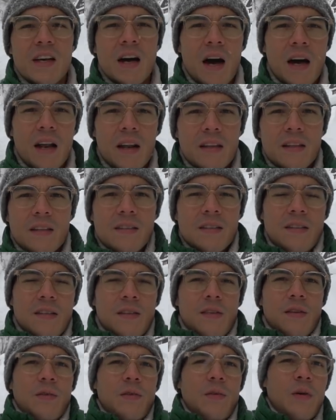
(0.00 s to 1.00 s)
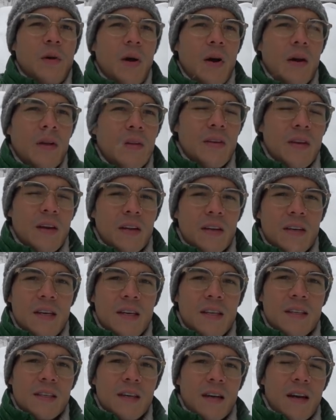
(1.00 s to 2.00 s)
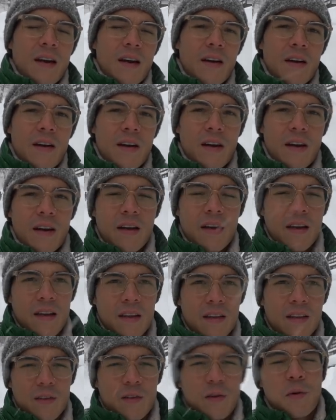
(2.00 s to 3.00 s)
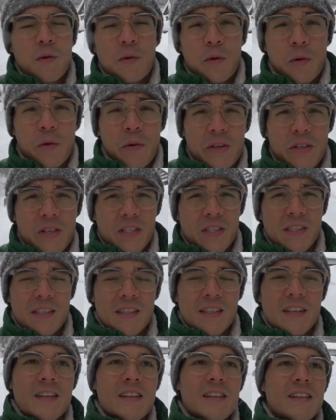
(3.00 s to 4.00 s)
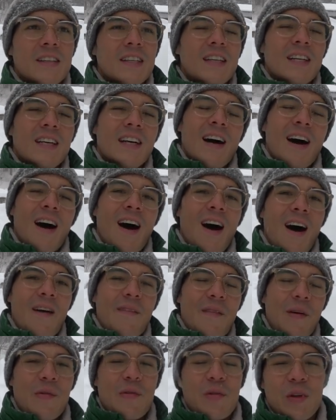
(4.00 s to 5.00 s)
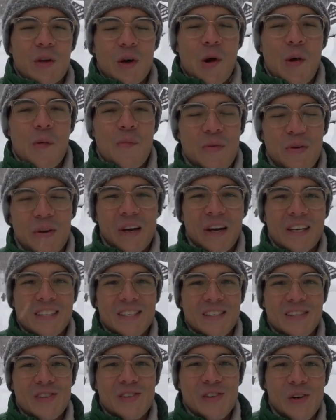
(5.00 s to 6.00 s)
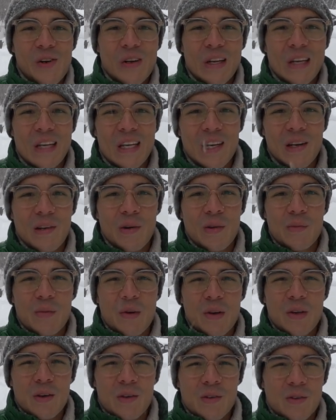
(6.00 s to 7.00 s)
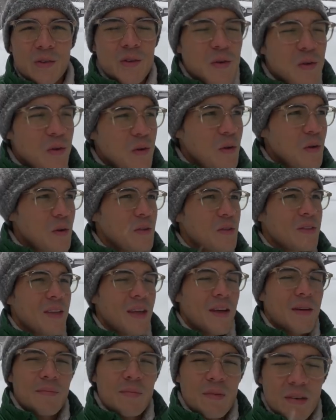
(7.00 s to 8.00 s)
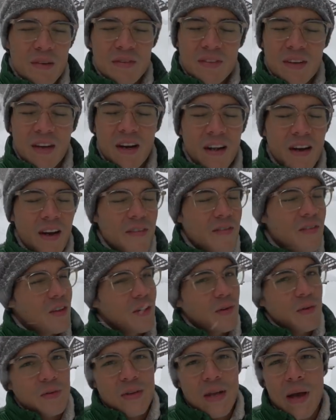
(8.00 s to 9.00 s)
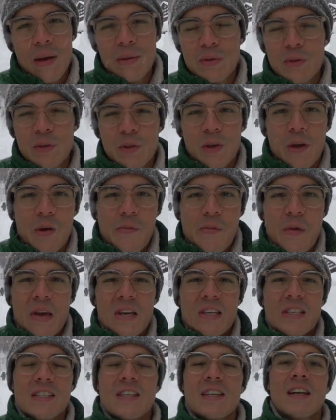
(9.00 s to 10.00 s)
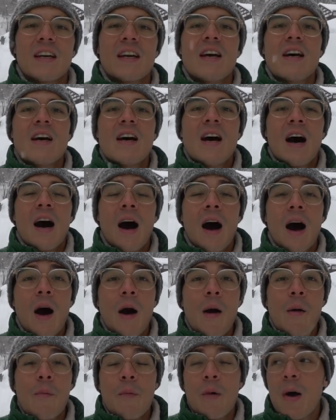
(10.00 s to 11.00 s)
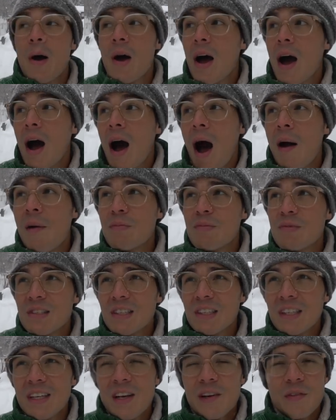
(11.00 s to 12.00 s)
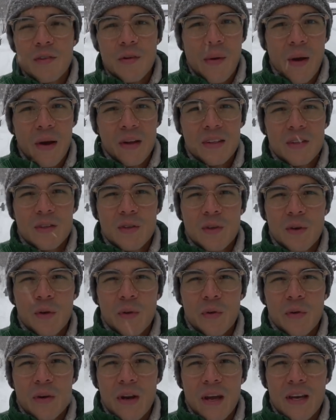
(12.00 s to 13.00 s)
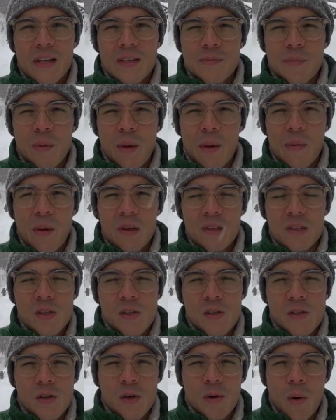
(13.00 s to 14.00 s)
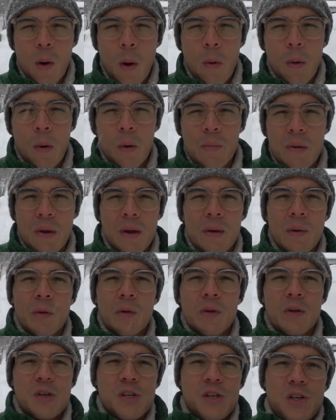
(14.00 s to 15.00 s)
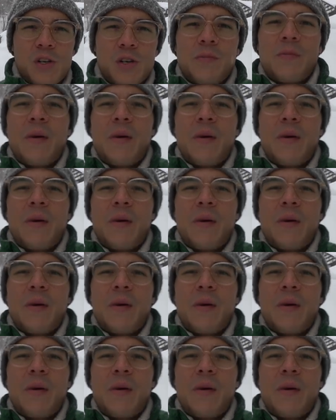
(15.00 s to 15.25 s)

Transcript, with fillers: got into the Akita area in the Tohoku region still. Um, I really hope you guys enjoyed eating with me those noodles, that beef tongue, everything was absolutely amazing. Um, I'm still here for about two or three days, but I'm not too sure what we'll be able to shoot.